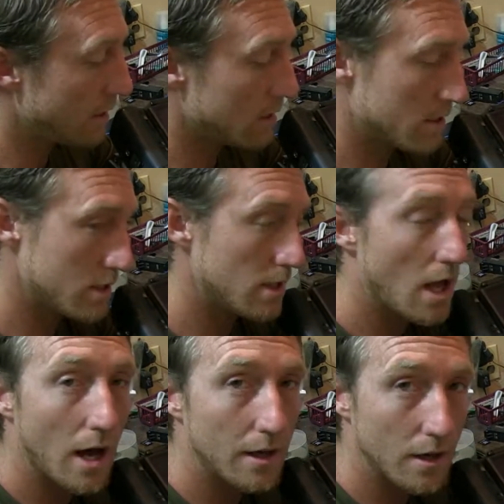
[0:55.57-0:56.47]
This is
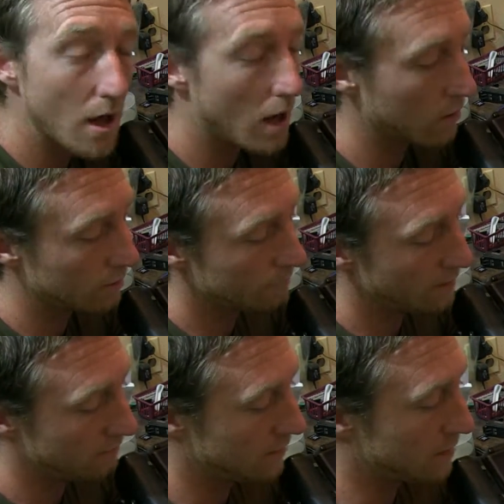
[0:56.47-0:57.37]
not a knock on the
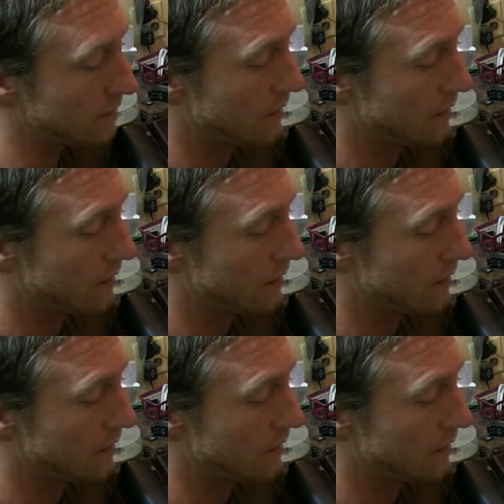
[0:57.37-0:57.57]
5D.